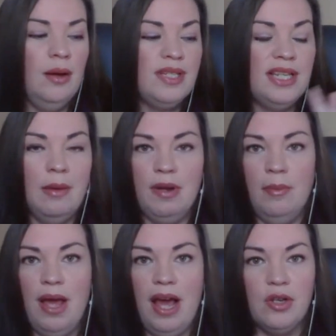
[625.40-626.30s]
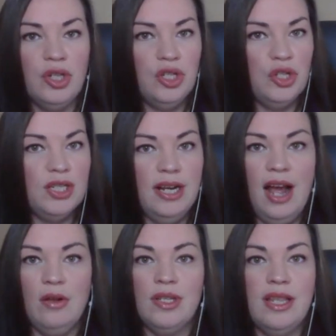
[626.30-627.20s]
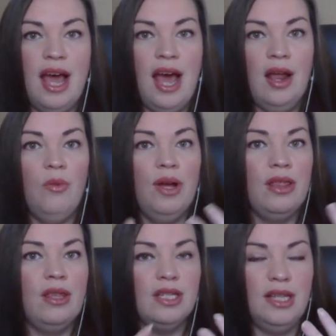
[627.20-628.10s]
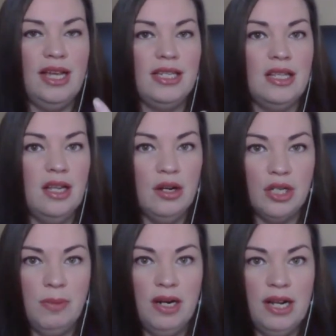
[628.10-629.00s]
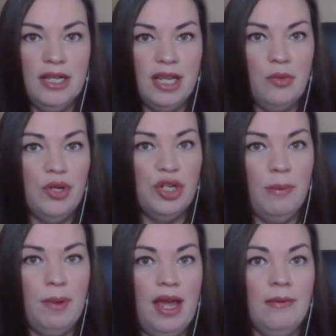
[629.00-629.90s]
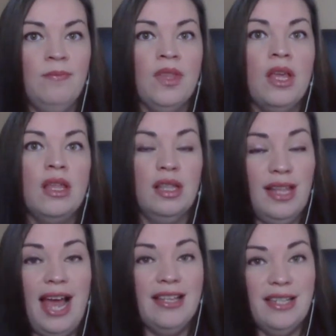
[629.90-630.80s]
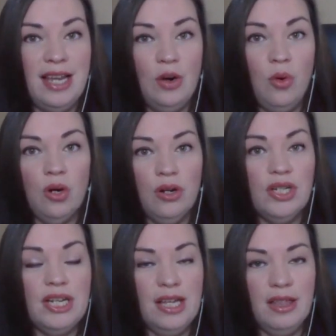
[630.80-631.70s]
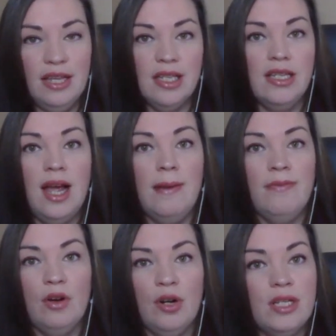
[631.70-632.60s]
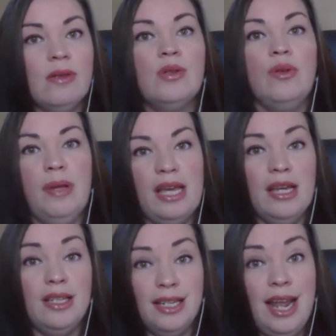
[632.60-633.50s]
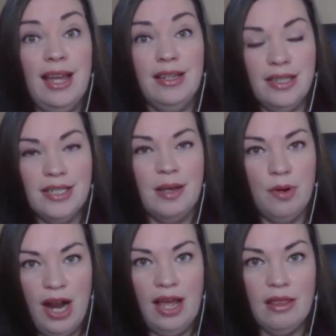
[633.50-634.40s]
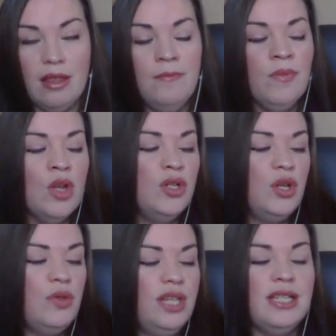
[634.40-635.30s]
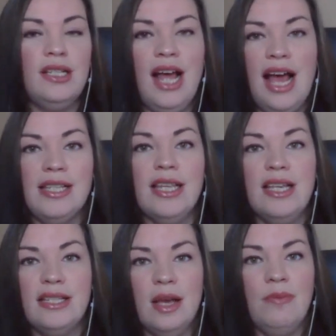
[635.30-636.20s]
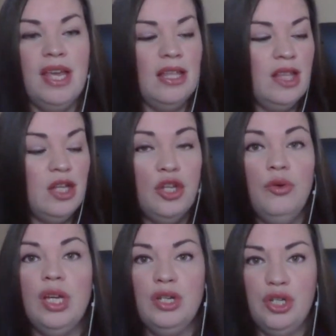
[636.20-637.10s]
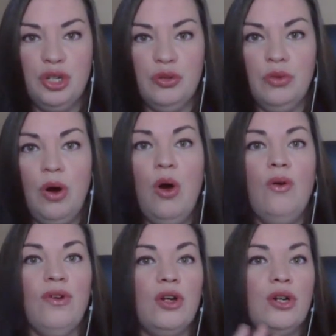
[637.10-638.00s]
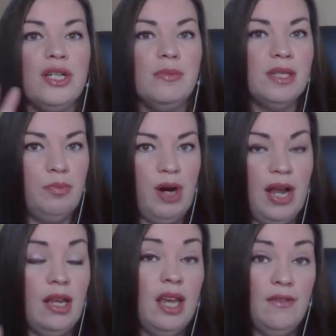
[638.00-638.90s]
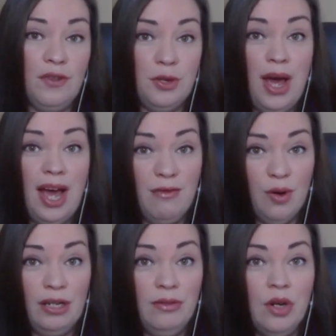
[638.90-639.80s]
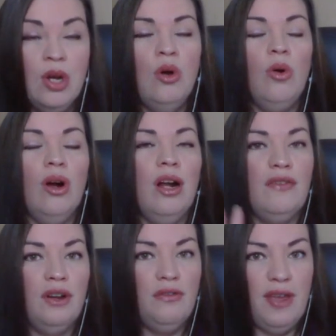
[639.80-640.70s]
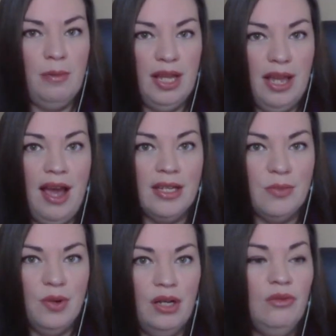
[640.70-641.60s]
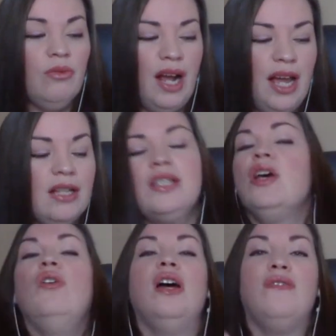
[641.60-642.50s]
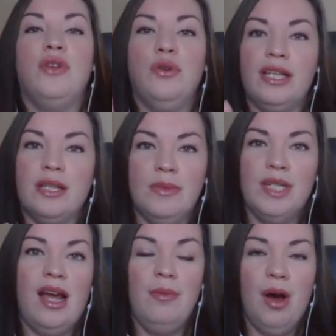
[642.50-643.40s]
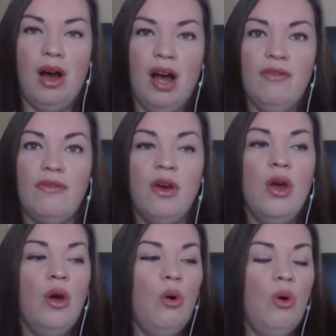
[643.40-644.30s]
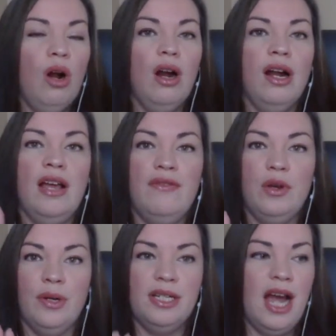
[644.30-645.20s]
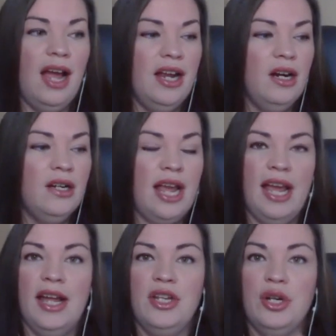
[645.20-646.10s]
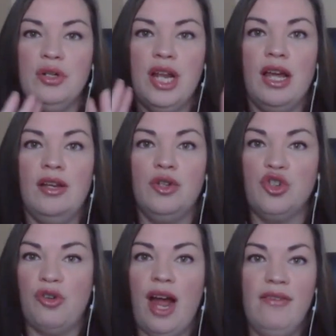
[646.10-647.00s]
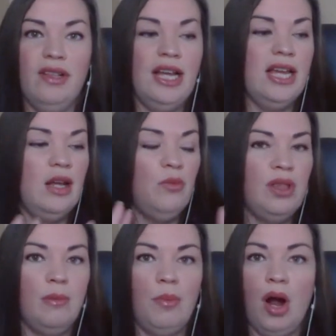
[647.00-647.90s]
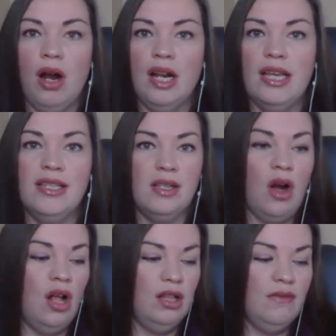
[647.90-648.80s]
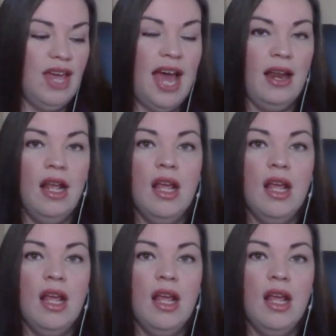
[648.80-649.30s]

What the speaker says: Stampin' Up! Actually just announced that with the delays that they're experiencing with shipping, the last day to order to get things in time for Christmas would be today, December 8th. So this class is something that you can do over Christmas break if you have one, or if your family has one, right? So if you get some time off, or if you're retired and you're done traveling and with the parties and all of that,